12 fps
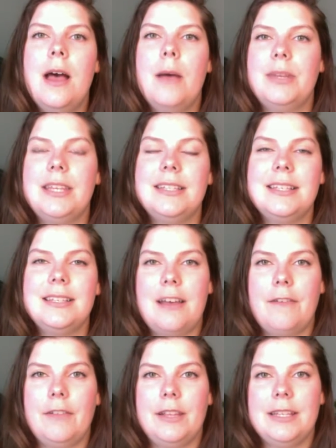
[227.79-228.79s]
But this is
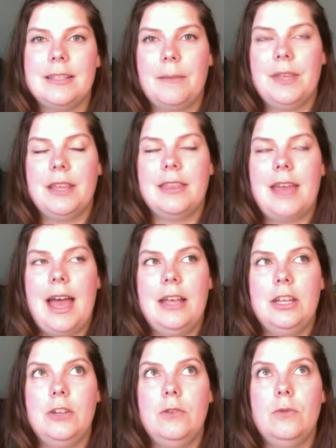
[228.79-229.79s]
definitely something that
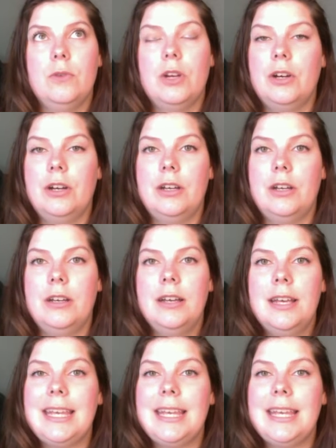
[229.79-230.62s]
you could